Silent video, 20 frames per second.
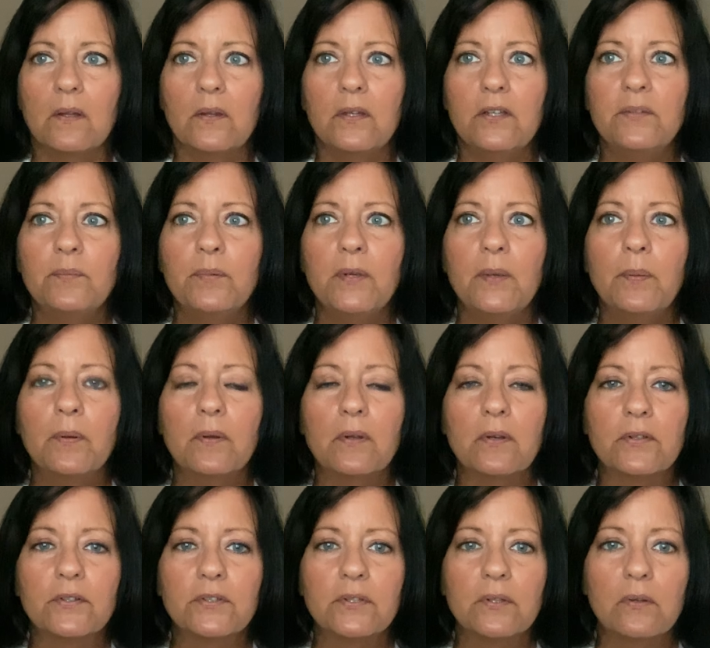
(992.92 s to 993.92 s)
These people
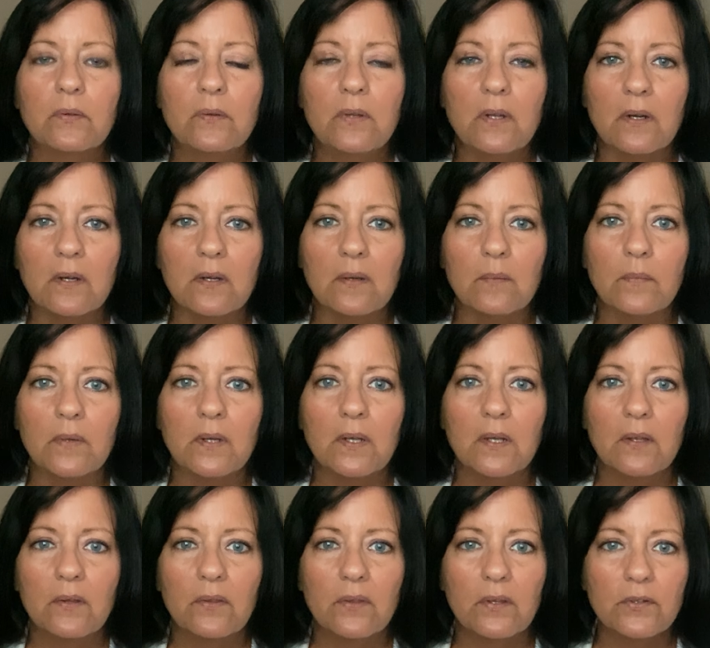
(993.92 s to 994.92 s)
are so dumb.
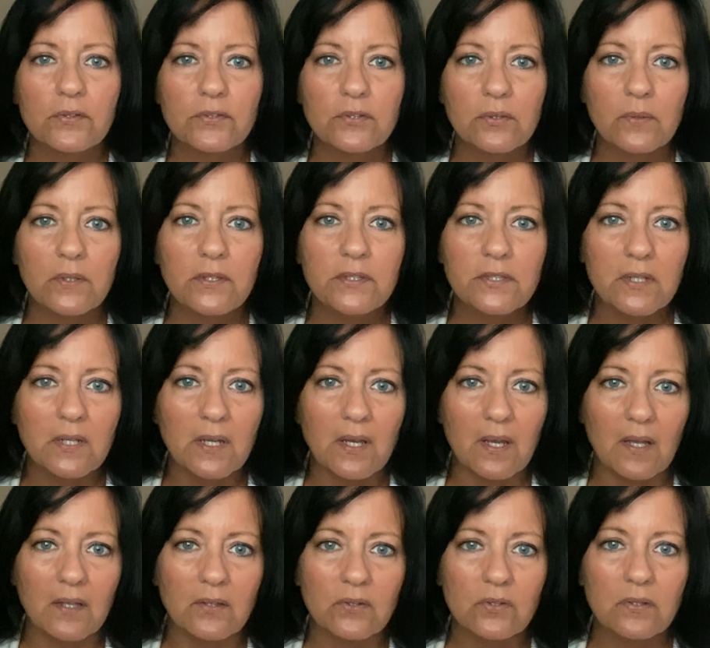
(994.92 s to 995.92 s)
They're so easy to
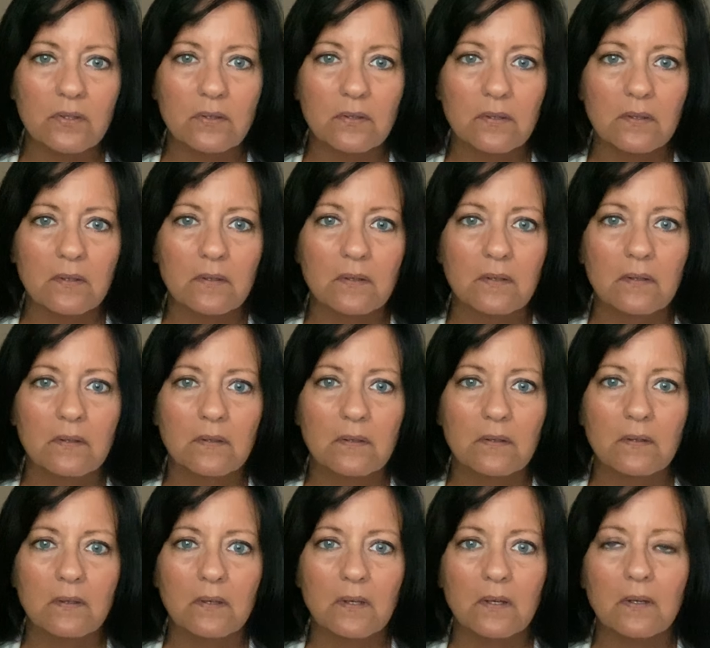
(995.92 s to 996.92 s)
catch.
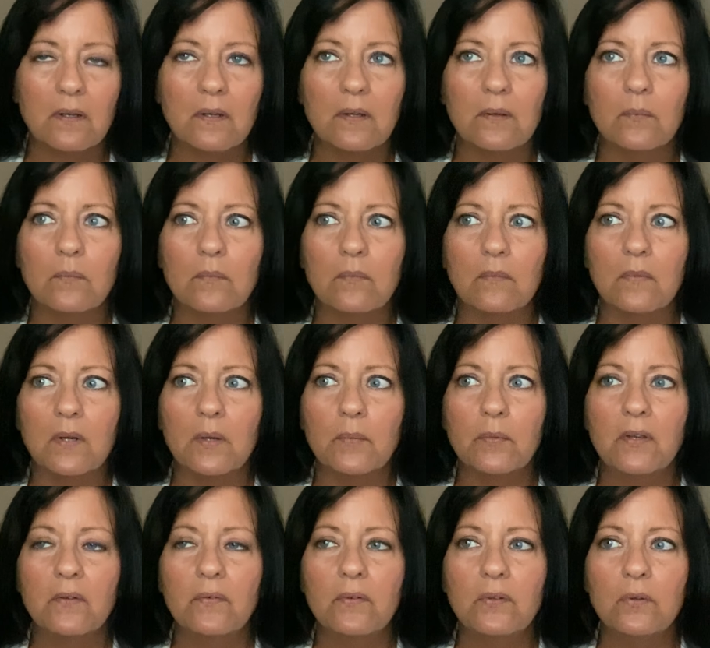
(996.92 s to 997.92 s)
I'm
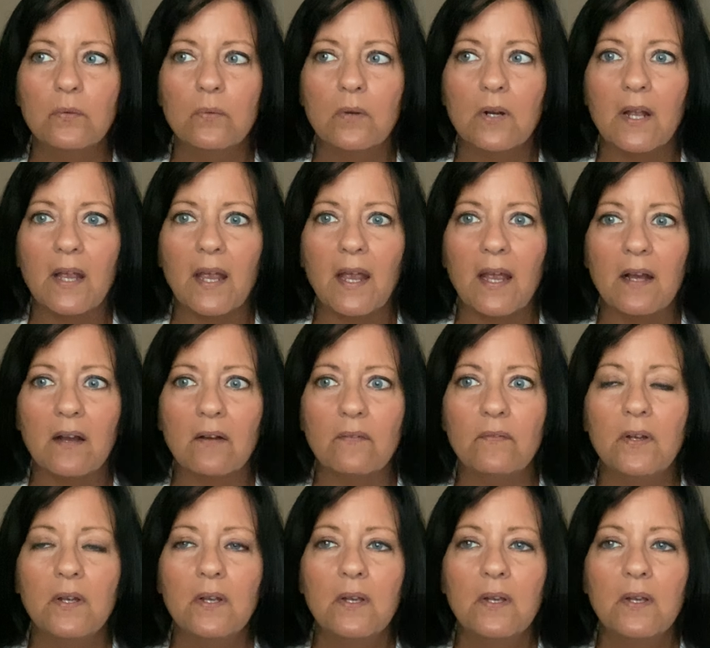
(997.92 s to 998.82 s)
giving you what I have.